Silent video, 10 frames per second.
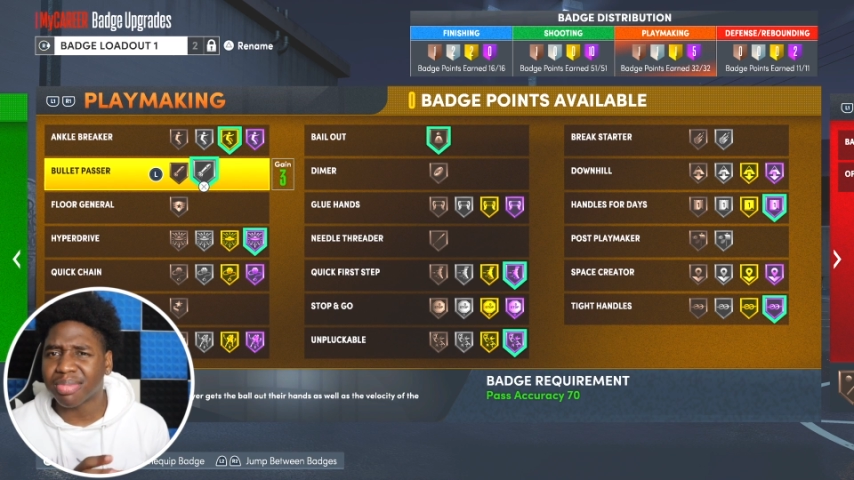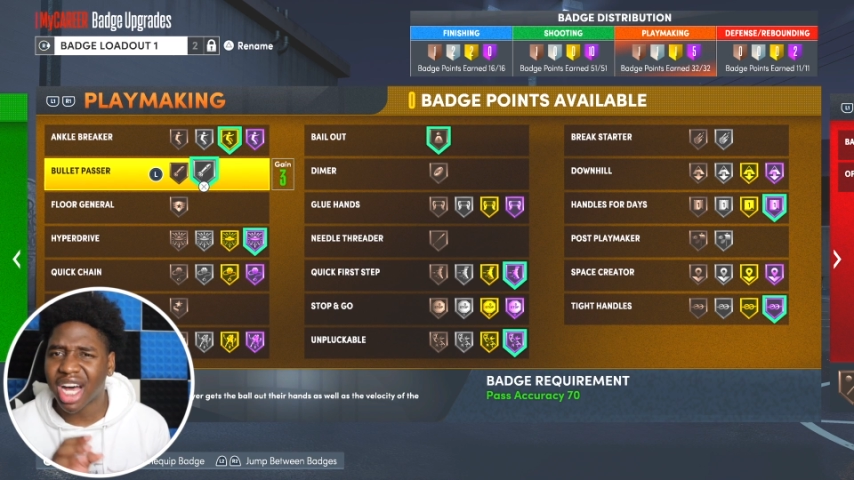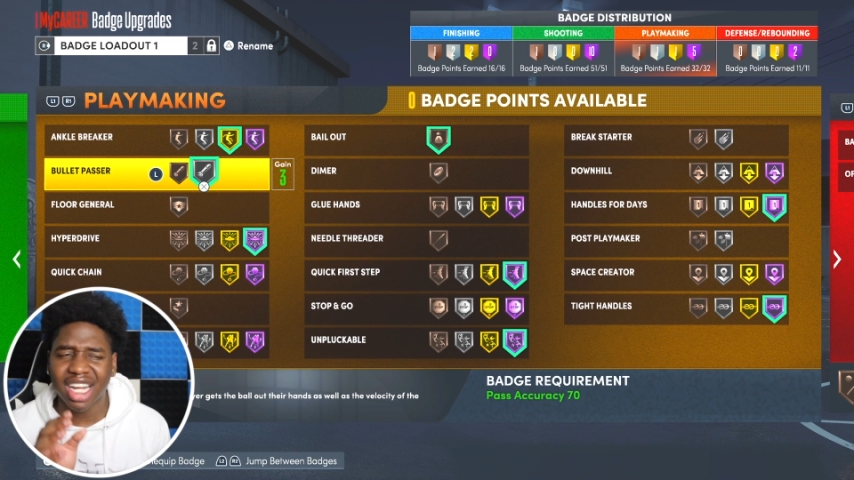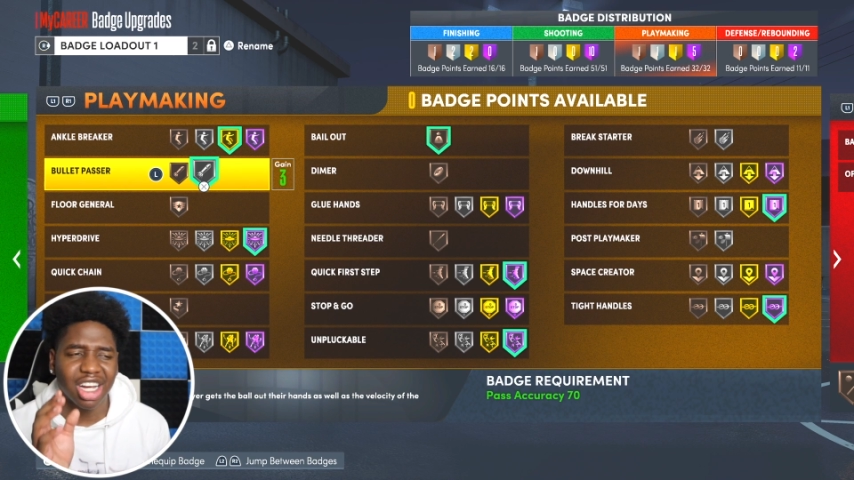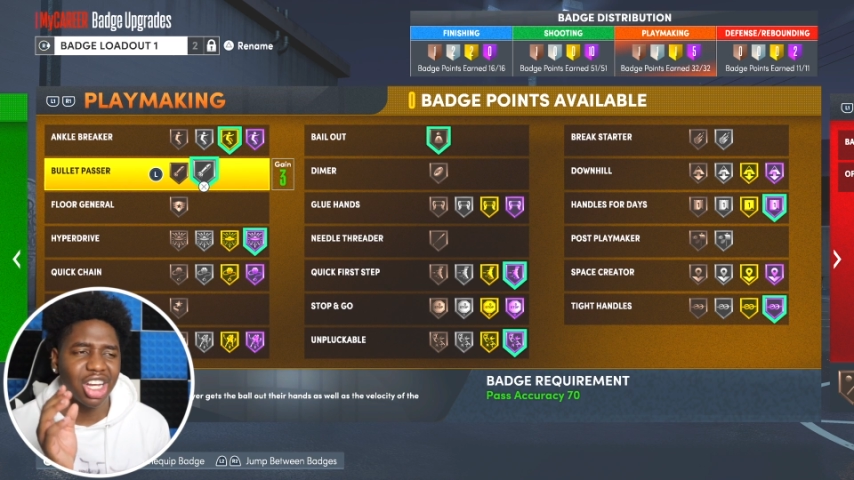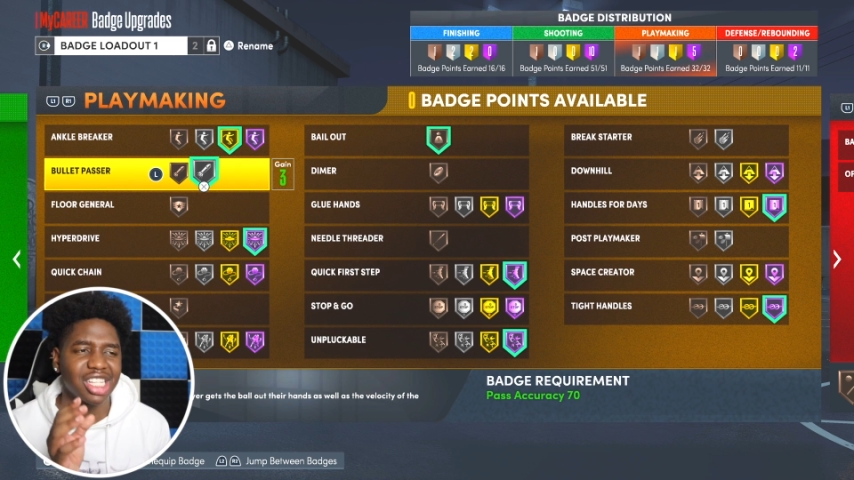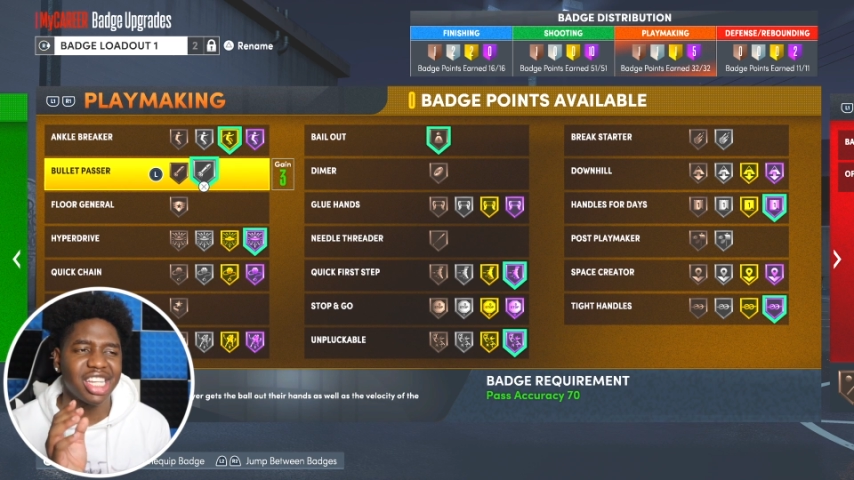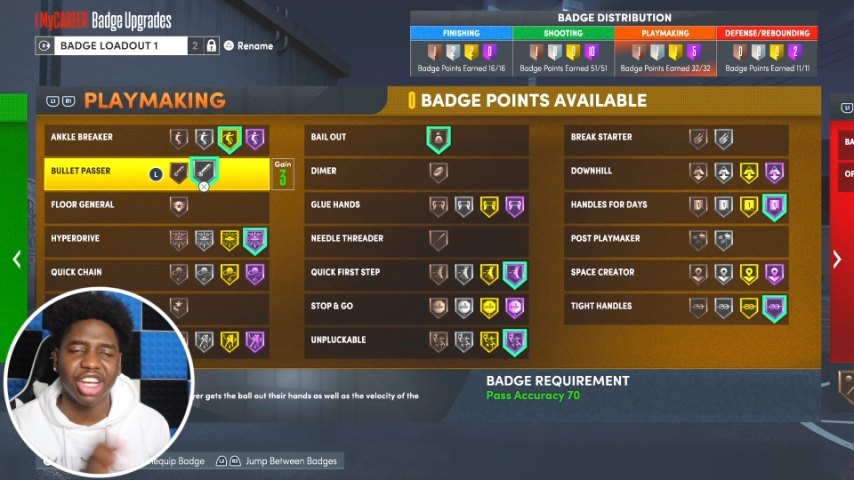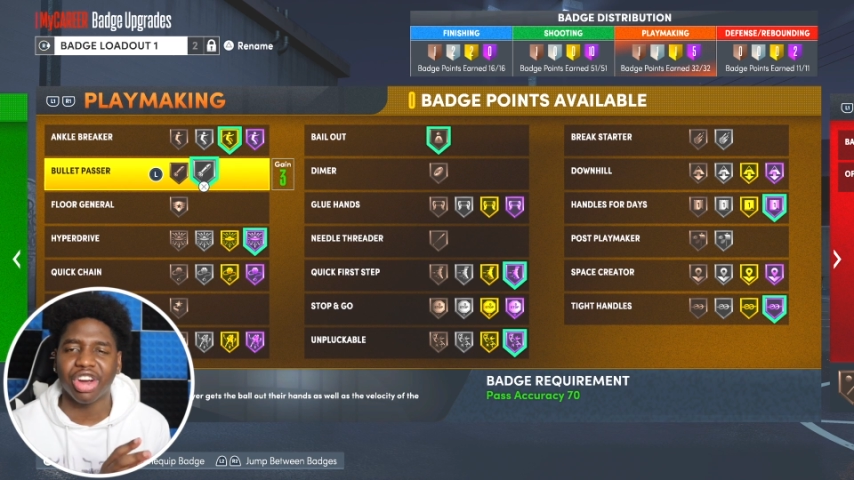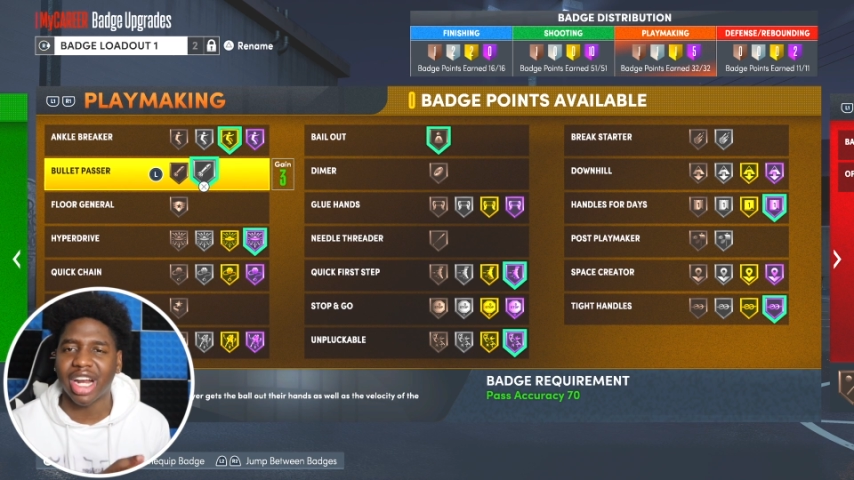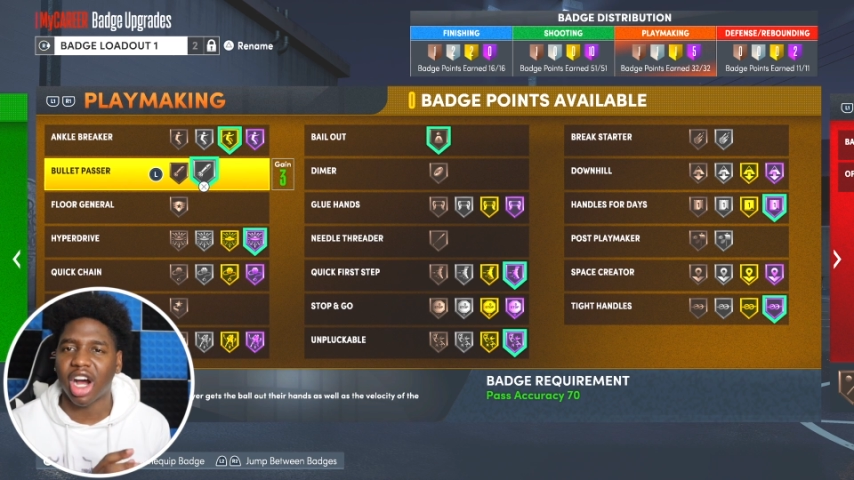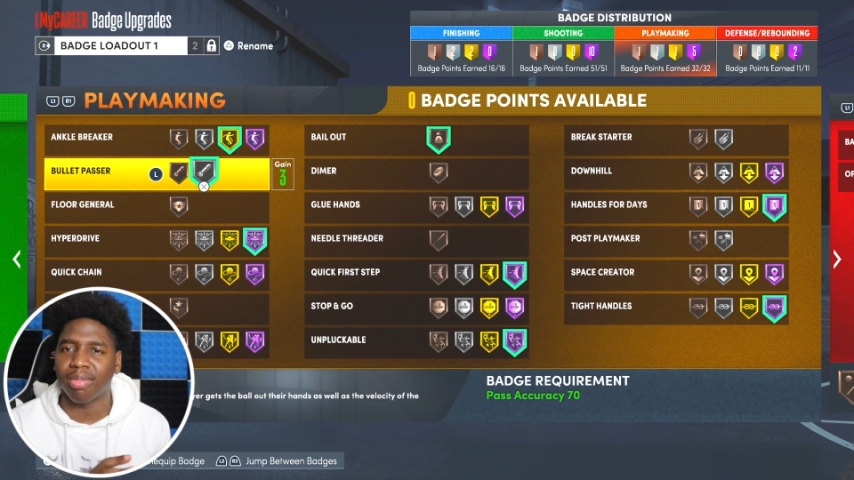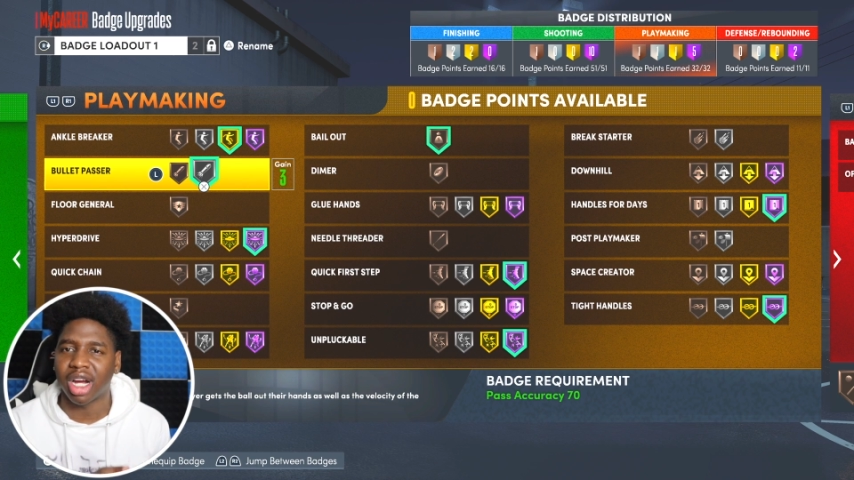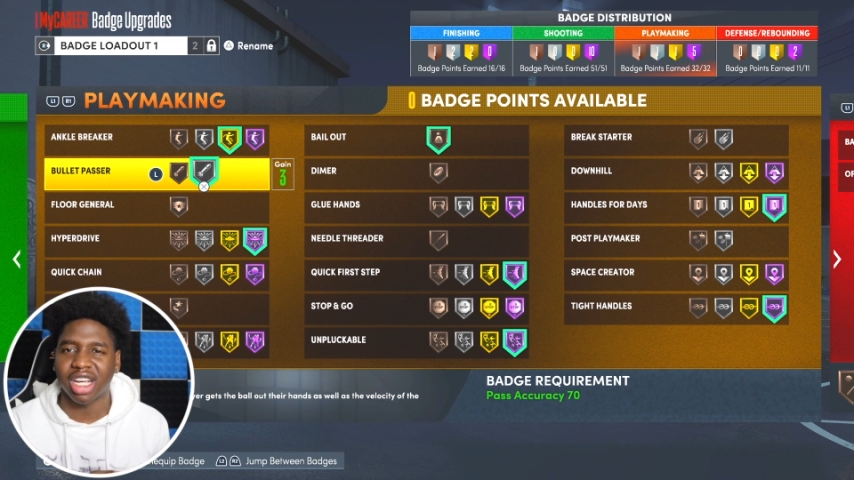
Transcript: I'm kind of going to tear it out, bro,